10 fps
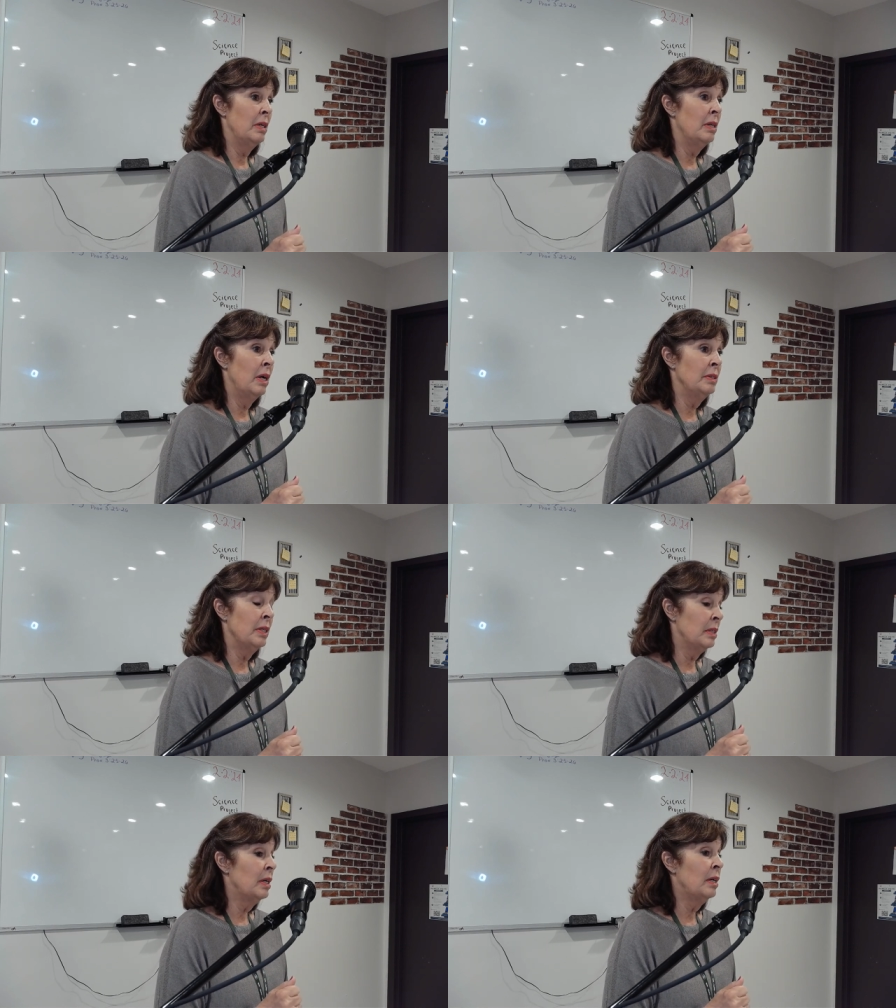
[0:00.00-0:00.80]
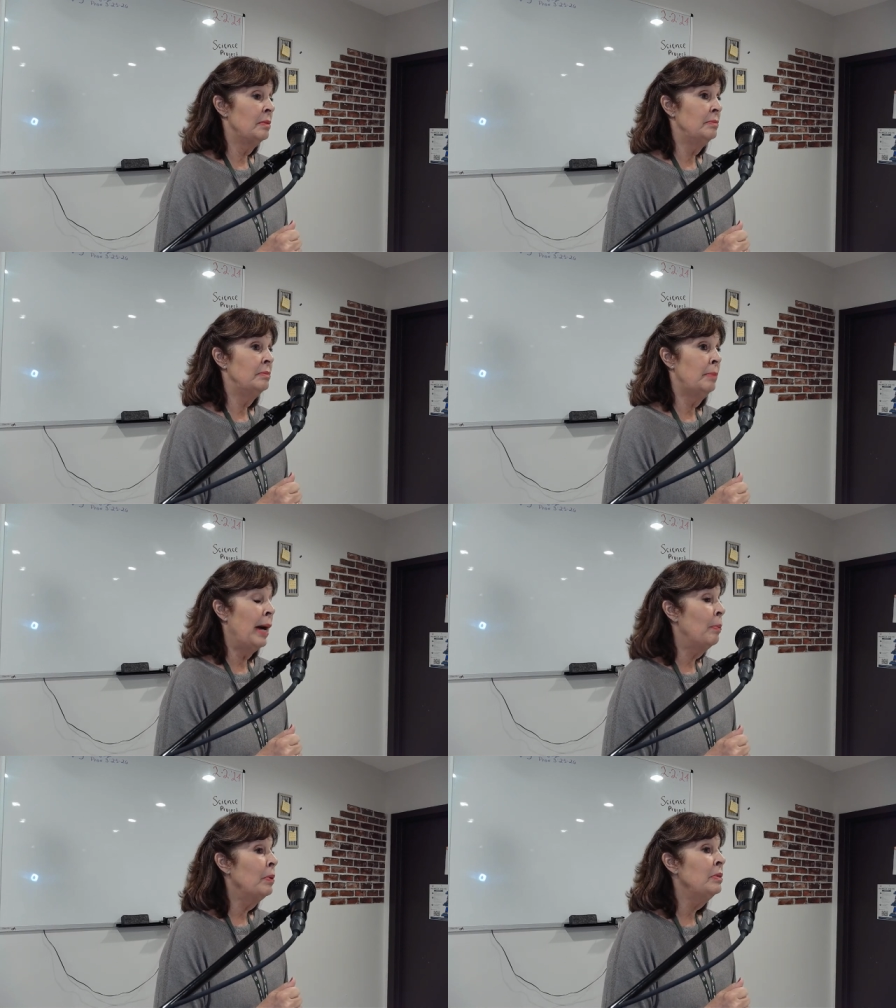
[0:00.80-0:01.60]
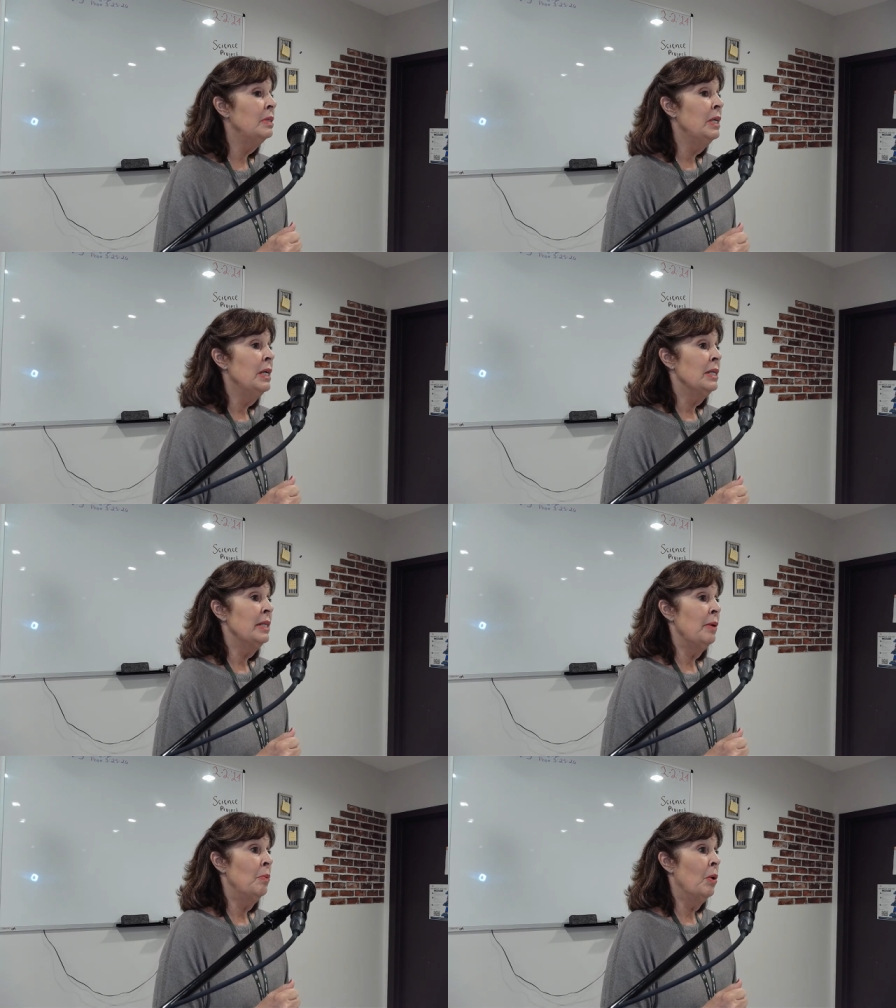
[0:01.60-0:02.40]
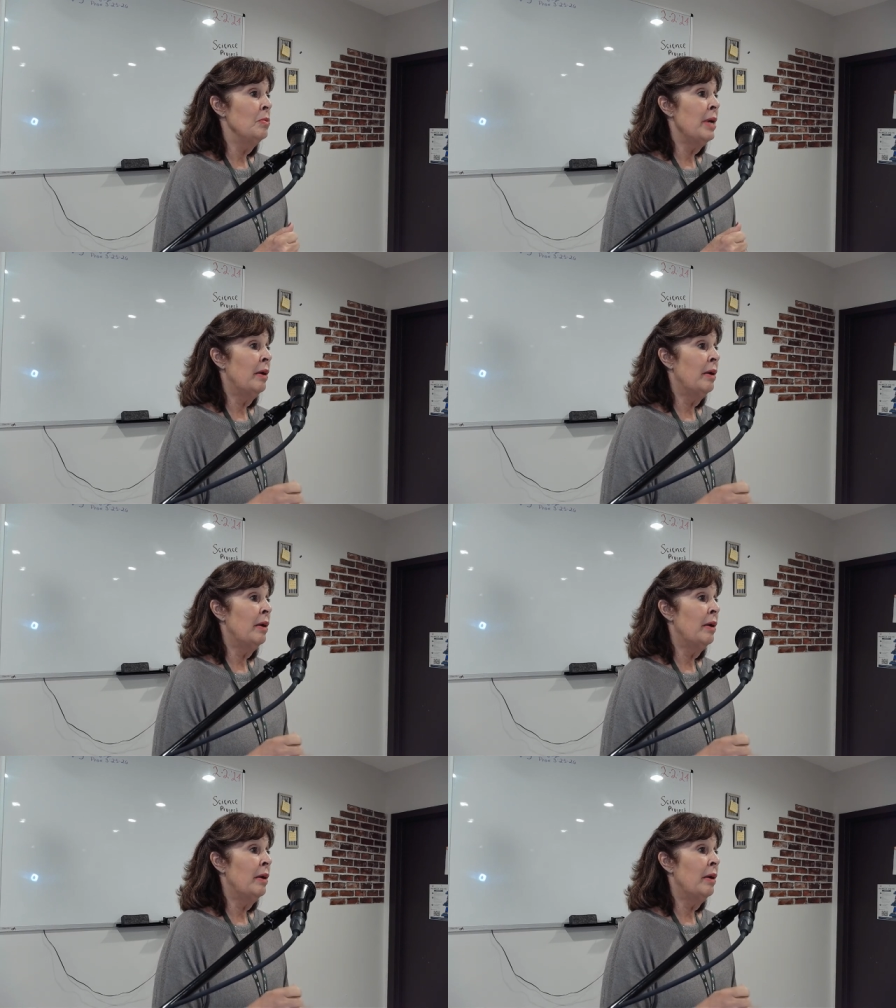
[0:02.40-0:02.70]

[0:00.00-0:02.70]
on the um, Bible. They wrote